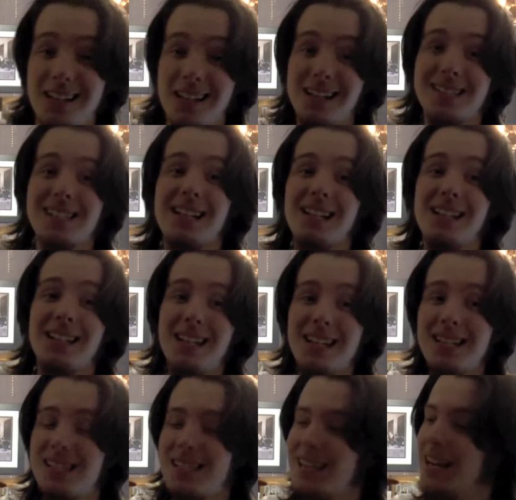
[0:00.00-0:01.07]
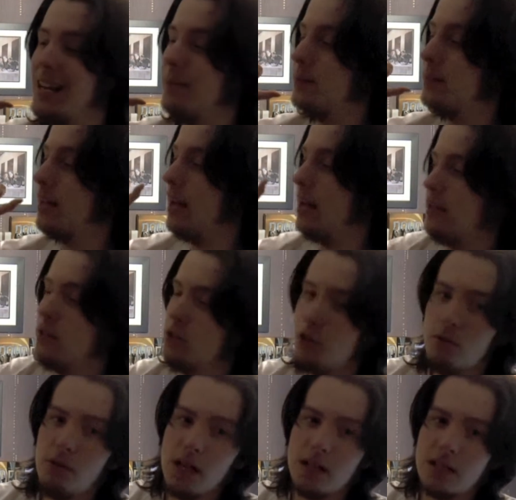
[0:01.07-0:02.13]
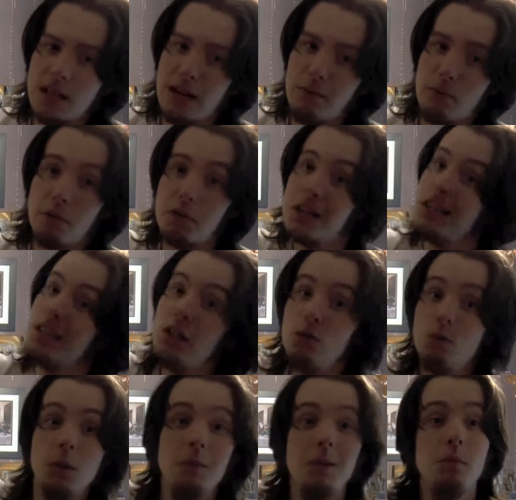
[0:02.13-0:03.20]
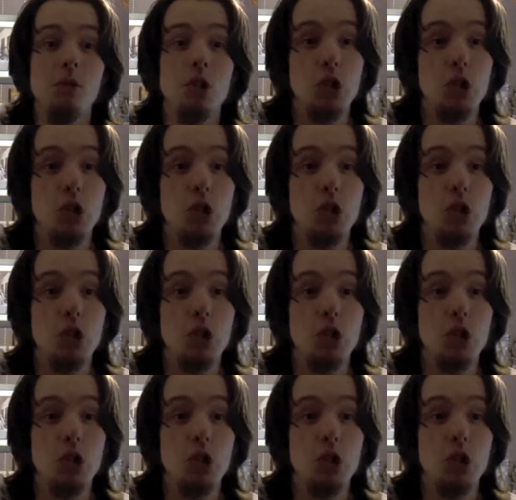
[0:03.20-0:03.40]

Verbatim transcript: got selling these tapes, and in two days' time we would continue what we were